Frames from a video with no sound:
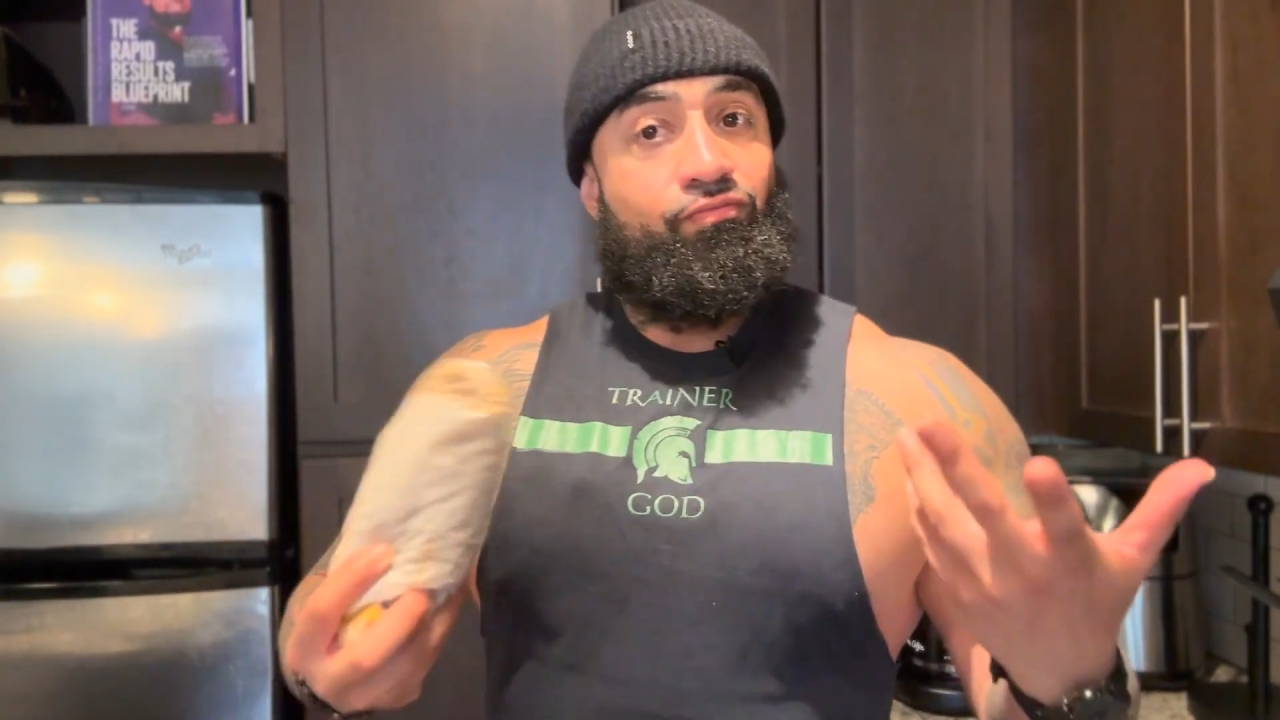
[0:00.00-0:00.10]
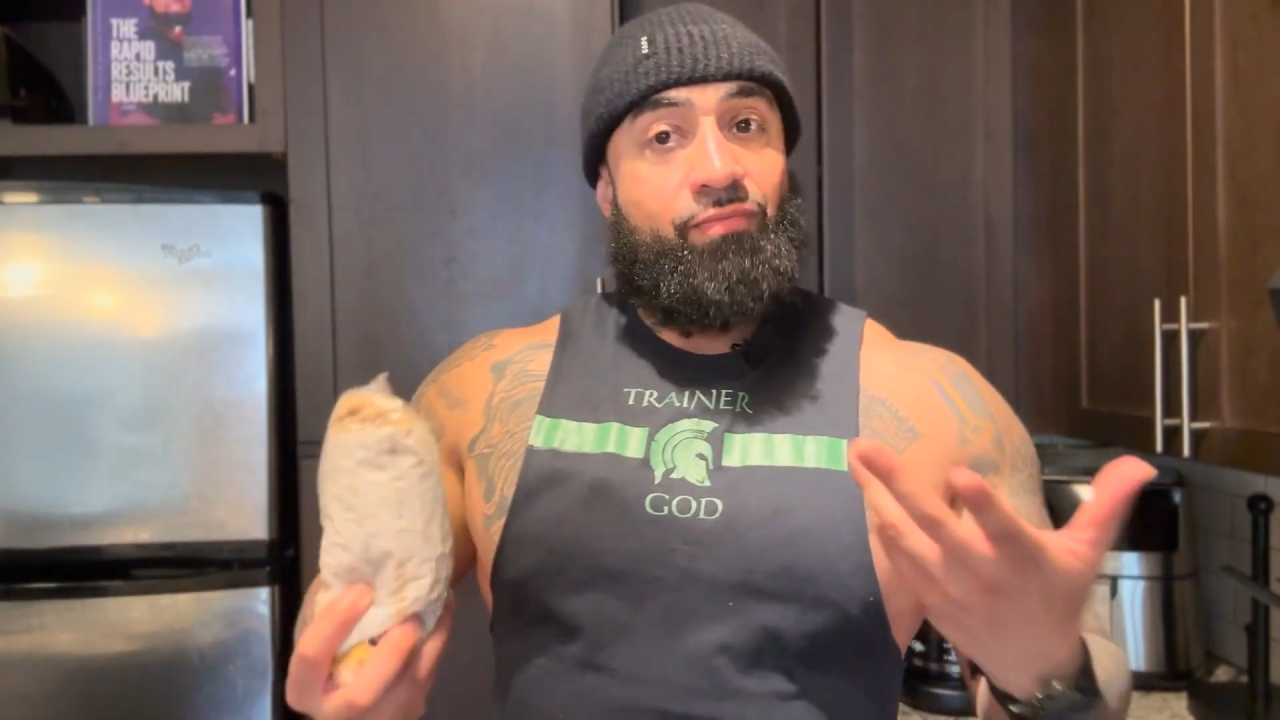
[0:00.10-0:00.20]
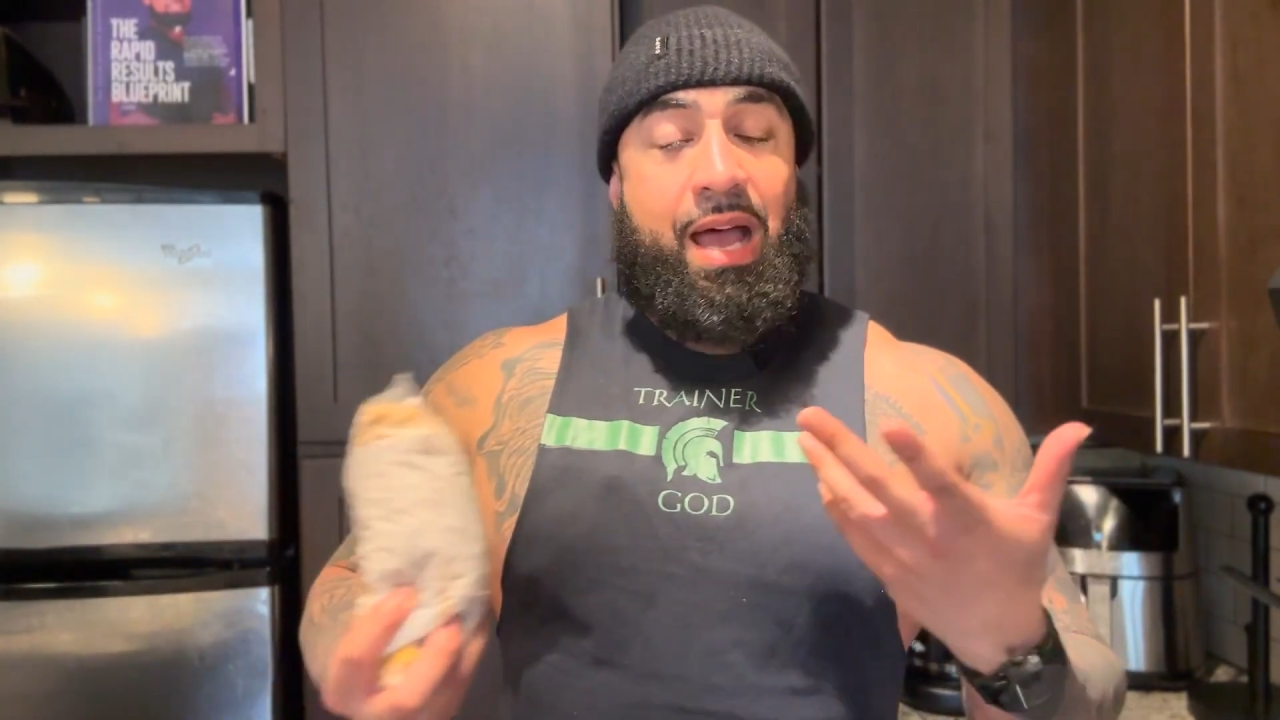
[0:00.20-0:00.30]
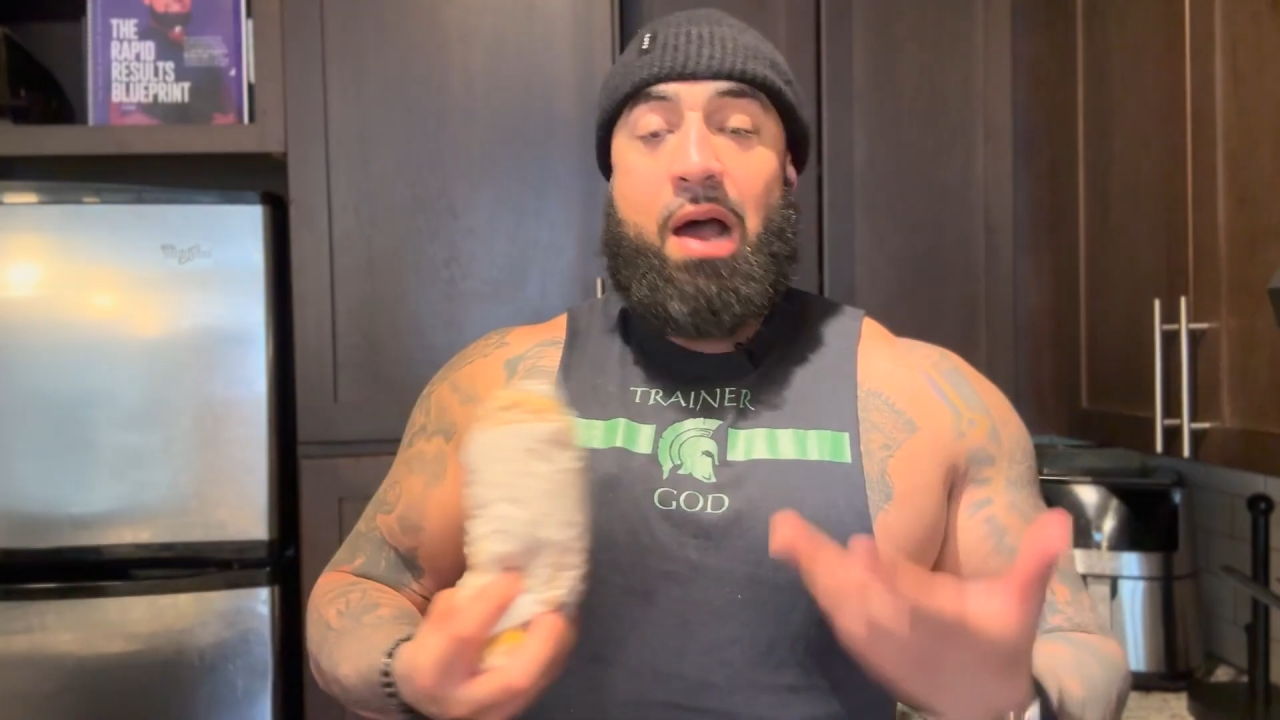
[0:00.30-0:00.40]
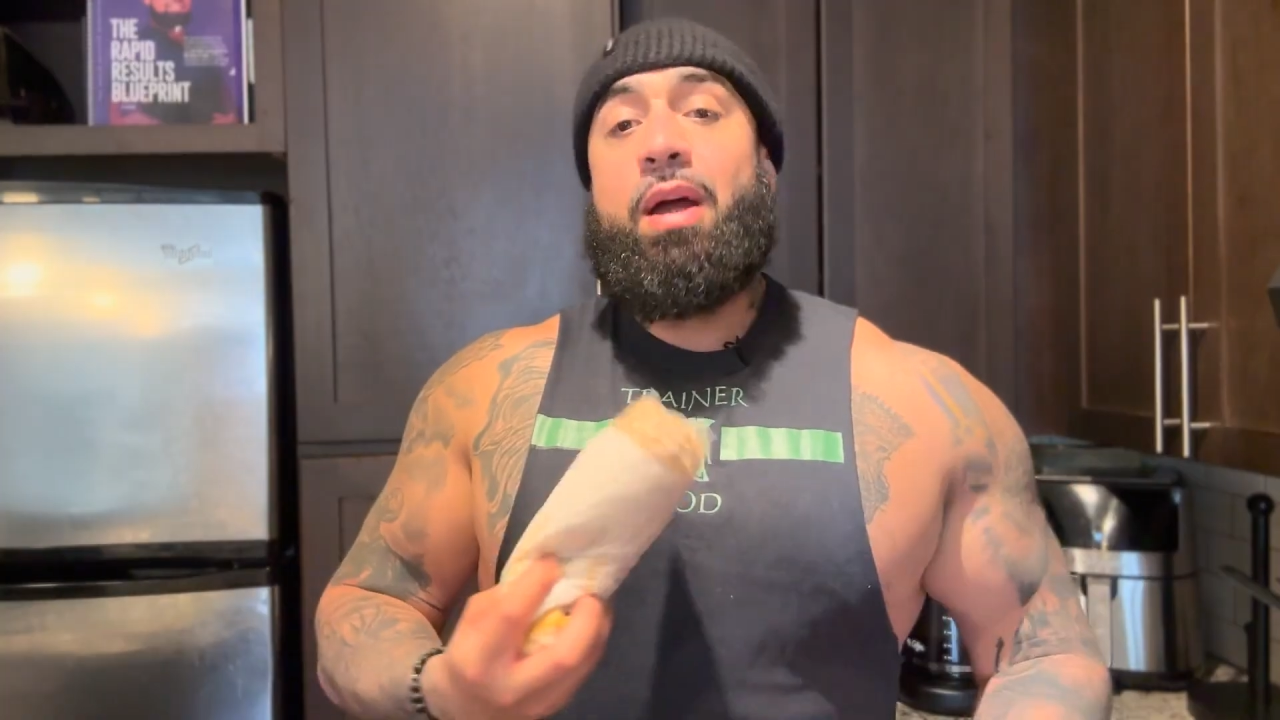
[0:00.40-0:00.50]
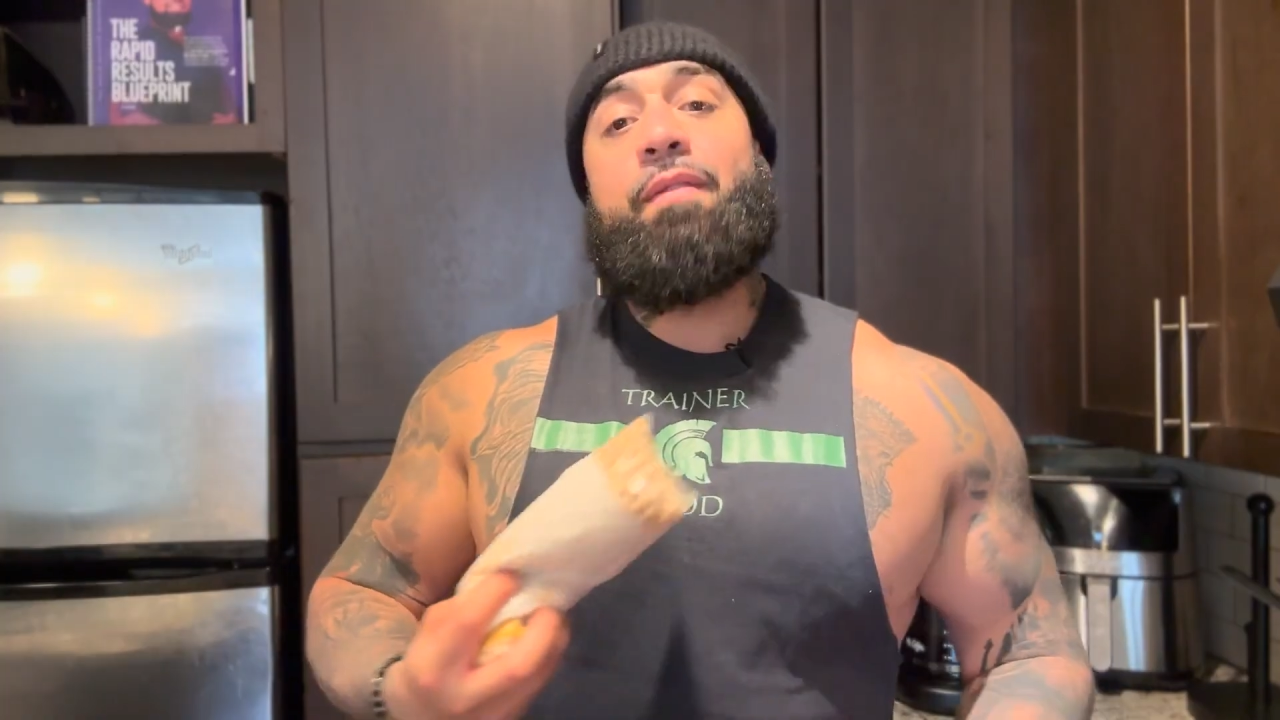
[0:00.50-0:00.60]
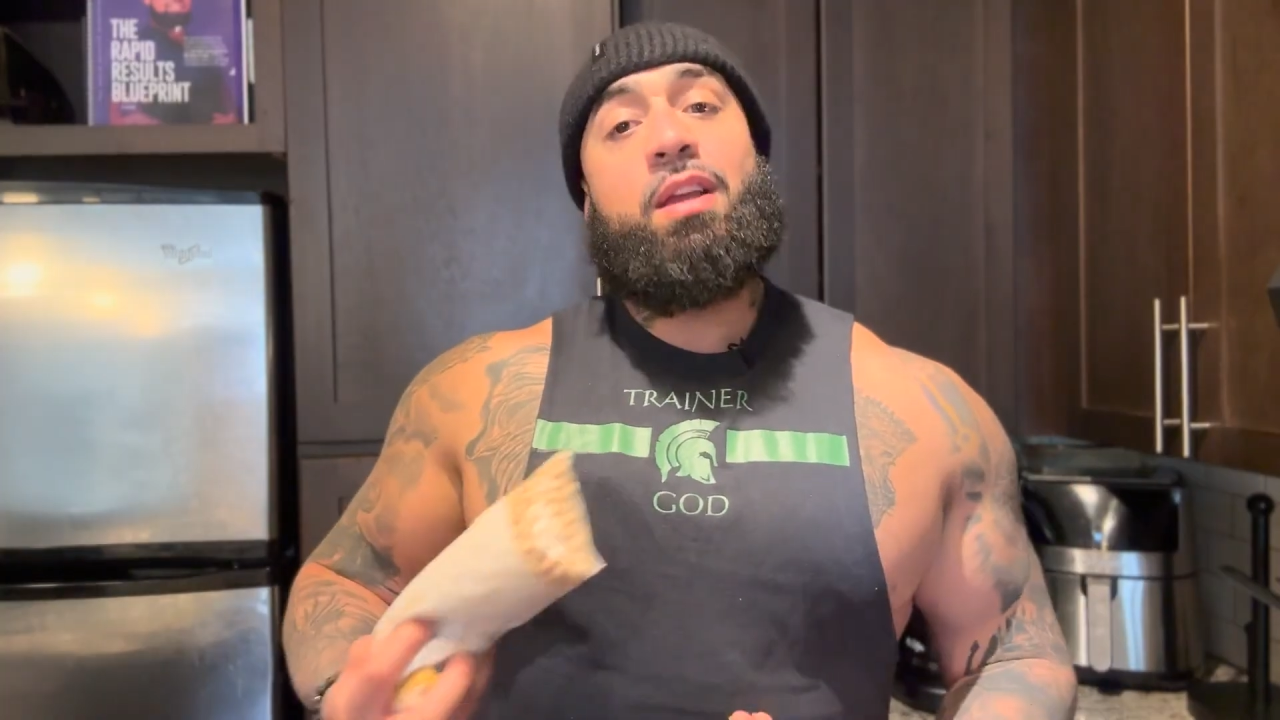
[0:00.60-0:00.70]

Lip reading: however